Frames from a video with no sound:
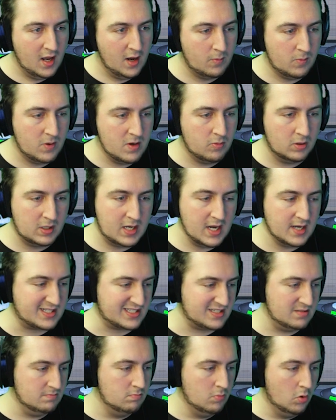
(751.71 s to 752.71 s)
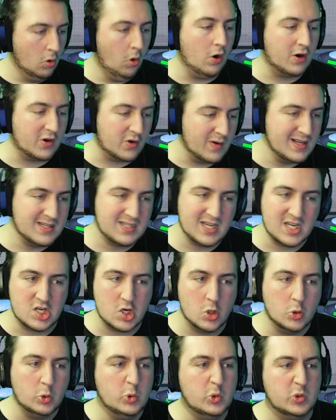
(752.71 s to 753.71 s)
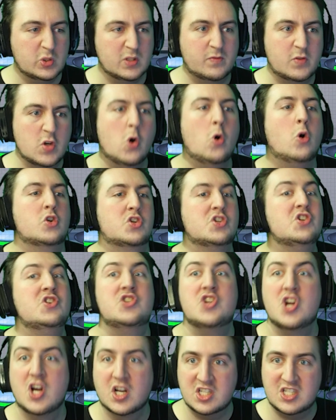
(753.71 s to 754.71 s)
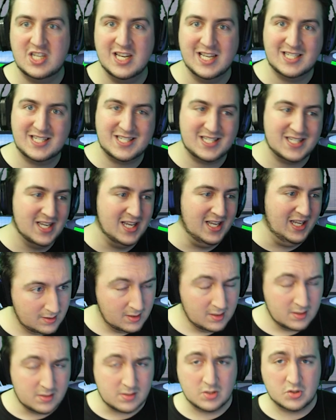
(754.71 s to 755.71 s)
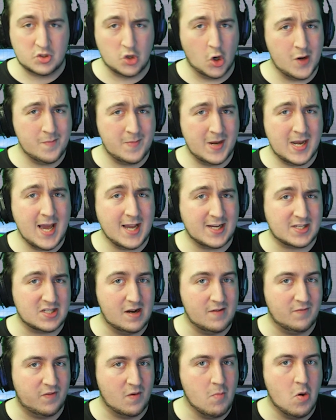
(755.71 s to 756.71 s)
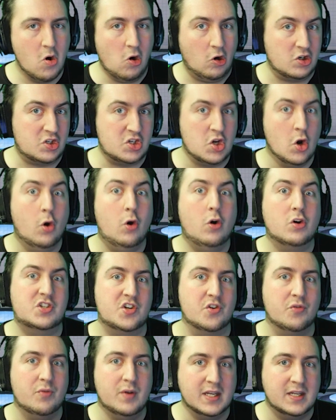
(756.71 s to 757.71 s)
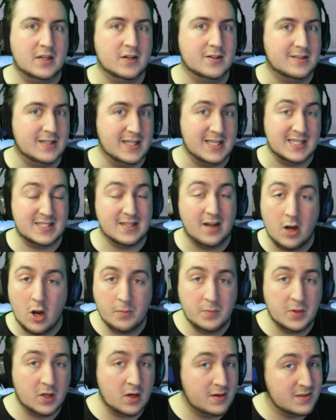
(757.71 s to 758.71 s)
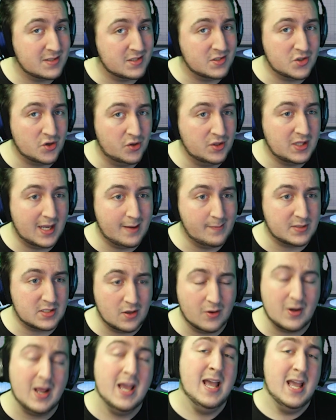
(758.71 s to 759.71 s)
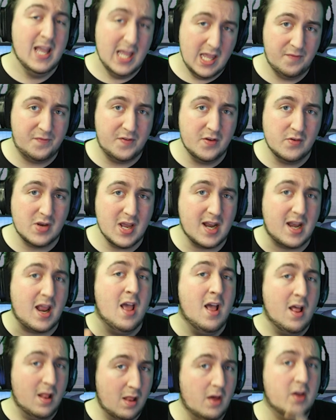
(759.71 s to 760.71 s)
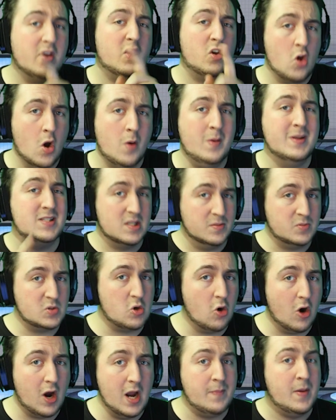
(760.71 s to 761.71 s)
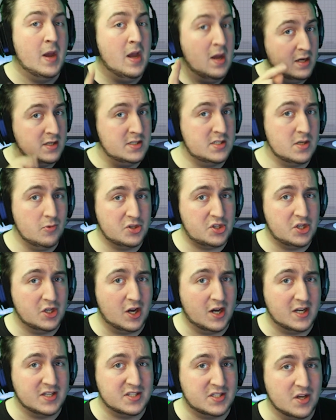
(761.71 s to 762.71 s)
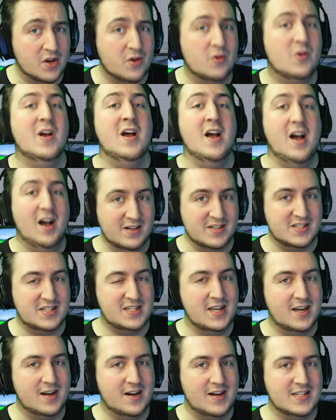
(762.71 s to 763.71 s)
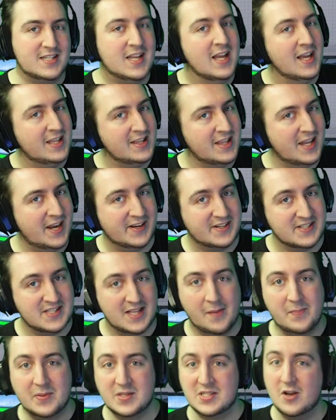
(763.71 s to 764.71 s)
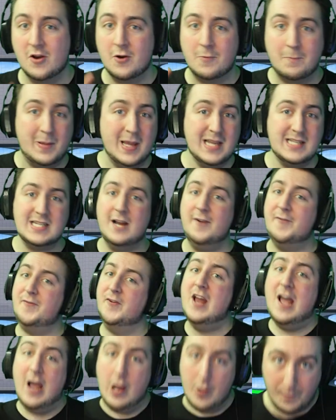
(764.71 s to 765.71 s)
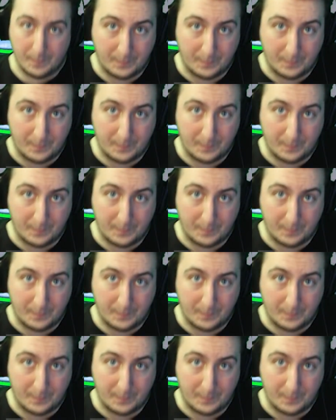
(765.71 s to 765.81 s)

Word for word: And we will get some more crazy tools of torture justice. So join me next time for more tortury goodness. I hope you guys enjoyed the episode. If you did, like, comment, subscribe, and do what you guys do. And I'll see you guys in the next episode. Peace out for now.